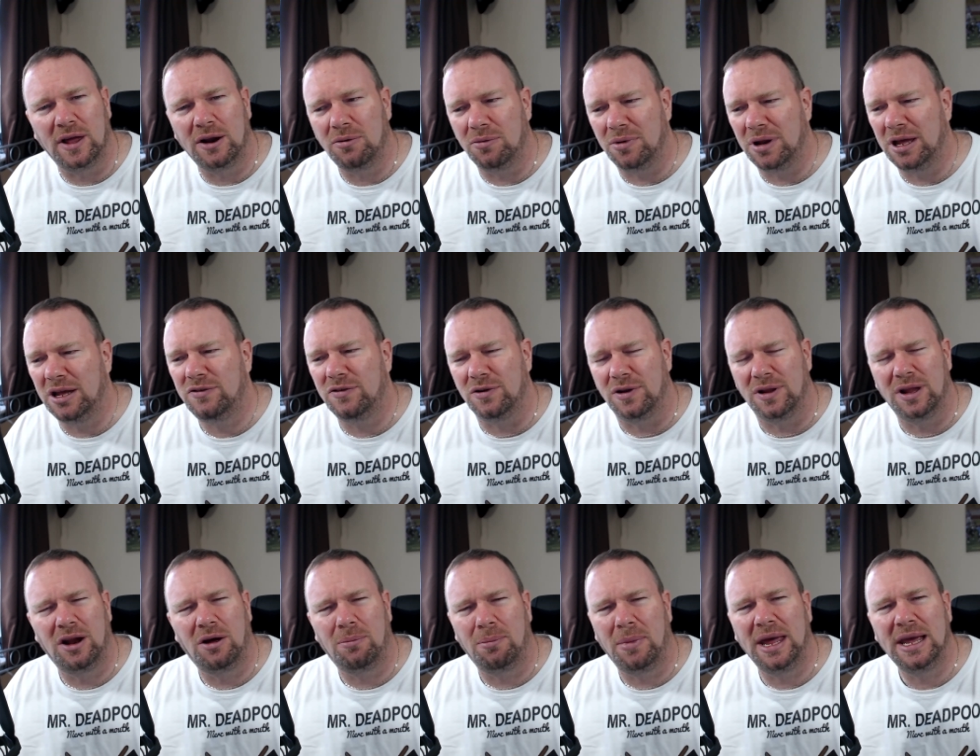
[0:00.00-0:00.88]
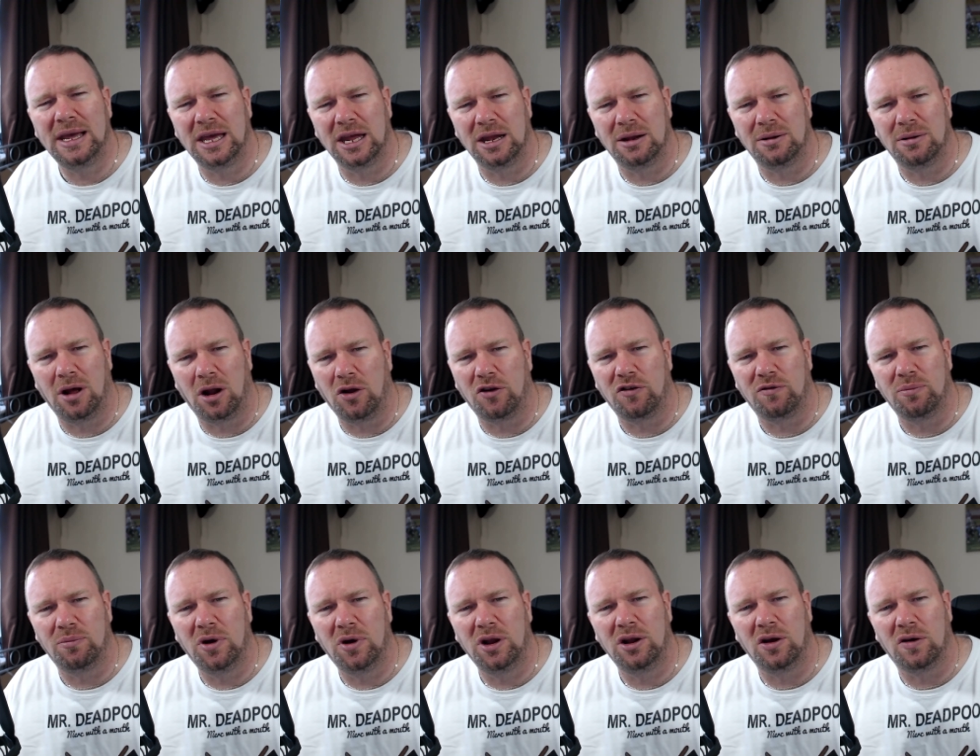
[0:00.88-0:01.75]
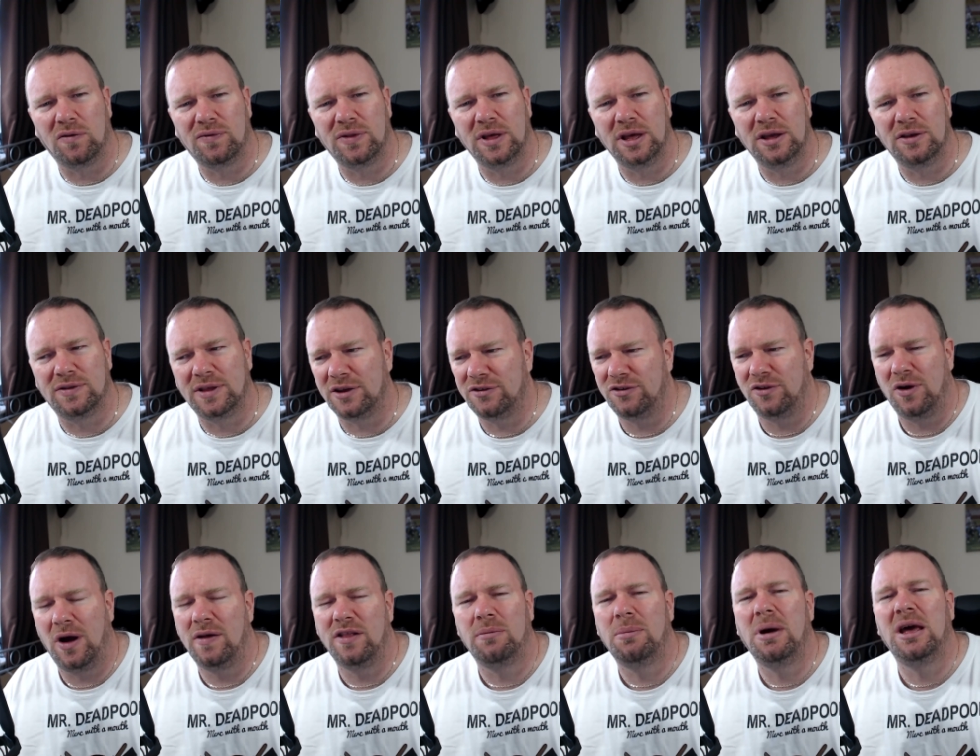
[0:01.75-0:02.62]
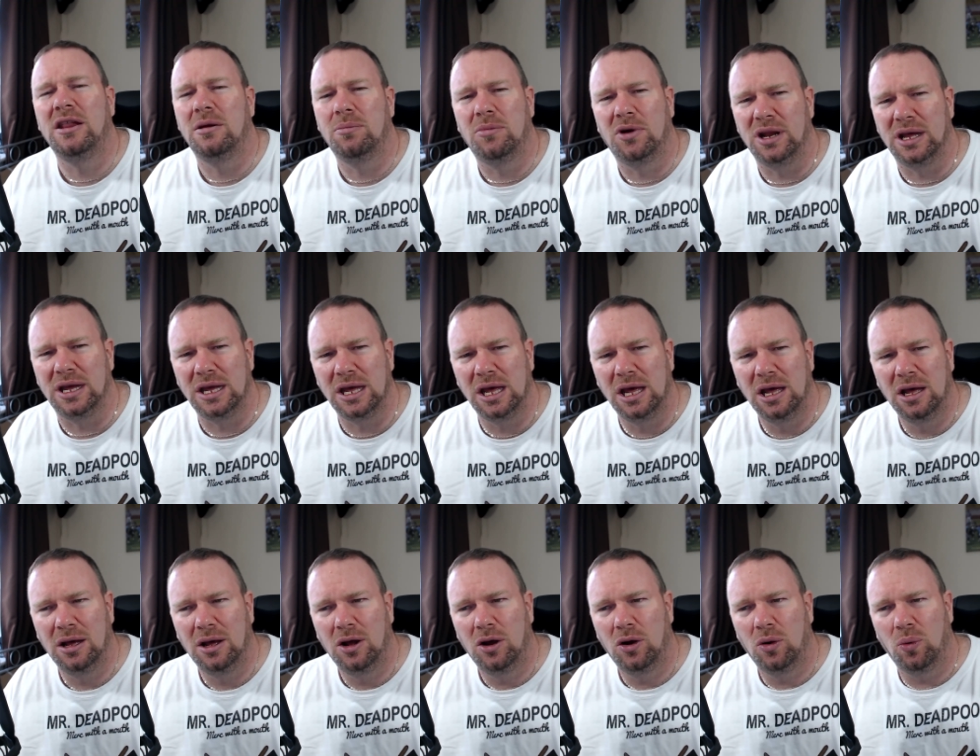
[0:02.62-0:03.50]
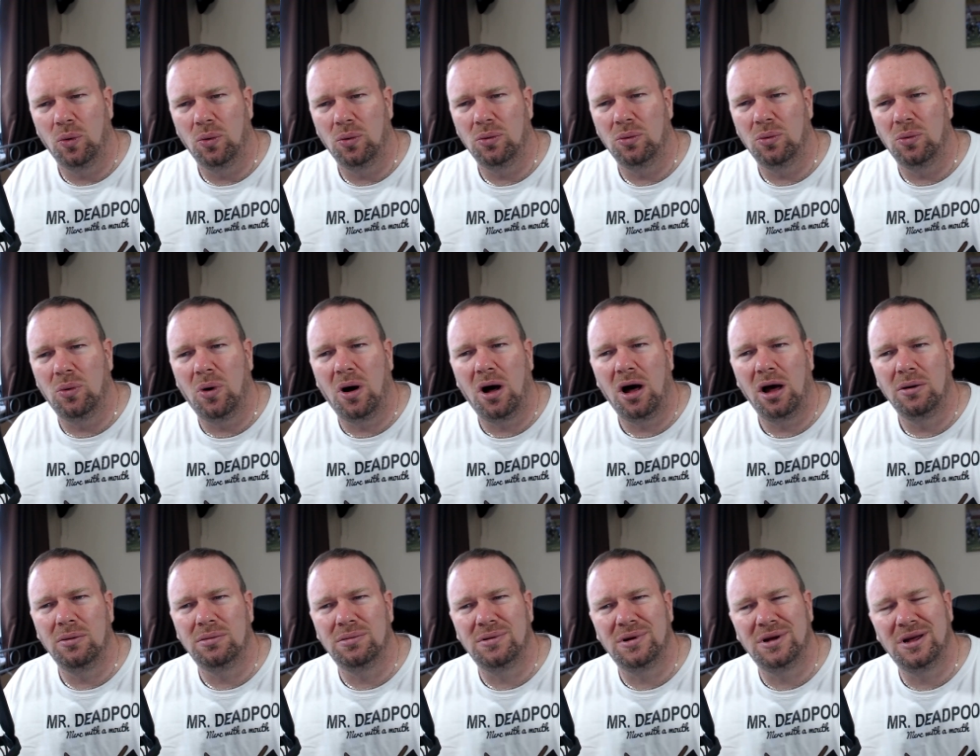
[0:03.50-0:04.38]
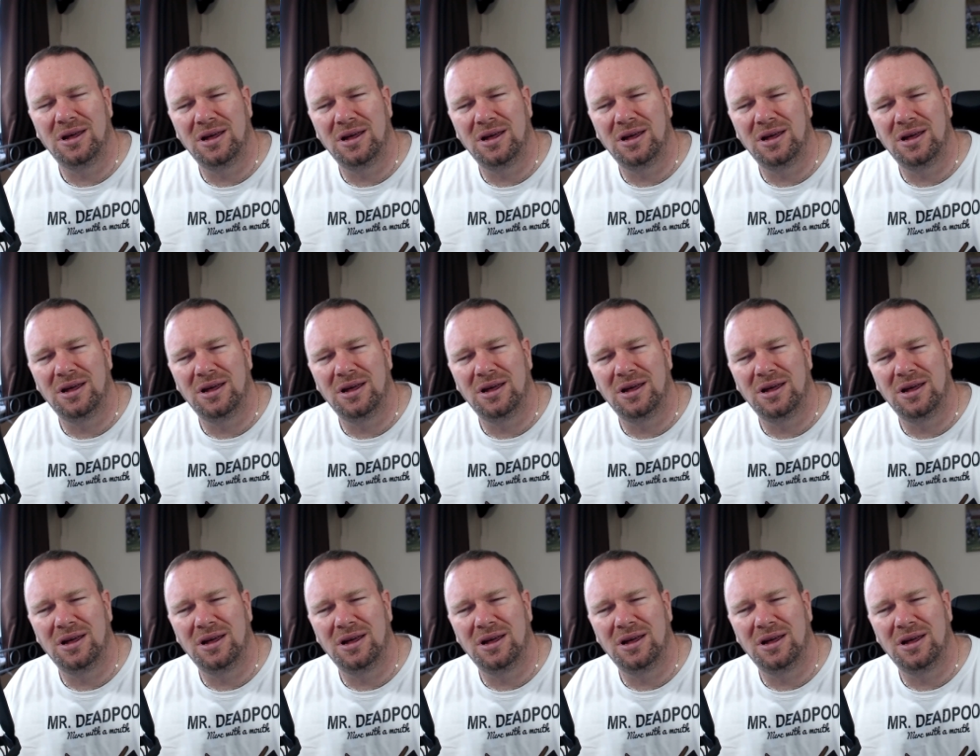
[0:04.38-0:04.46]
They don't need to. They're not making a lot of money off these. That's not how they make their money. Why?